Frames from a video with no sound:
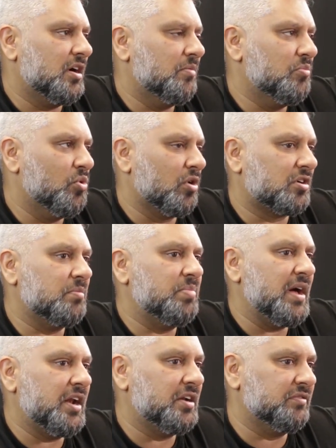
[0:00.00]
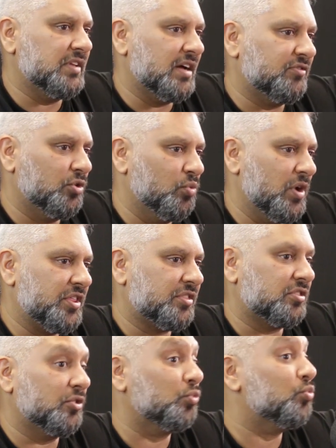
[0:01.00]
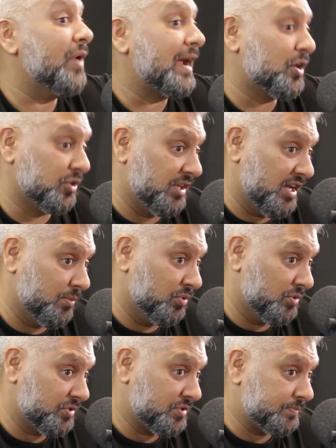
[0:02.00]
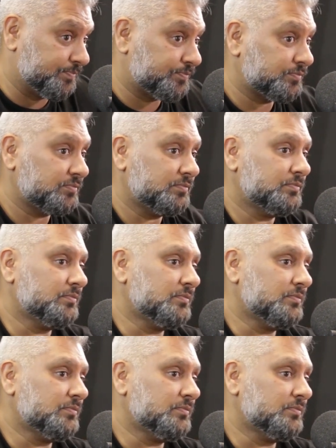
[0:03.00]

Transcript: a more competitive level with the record labels. Okay, so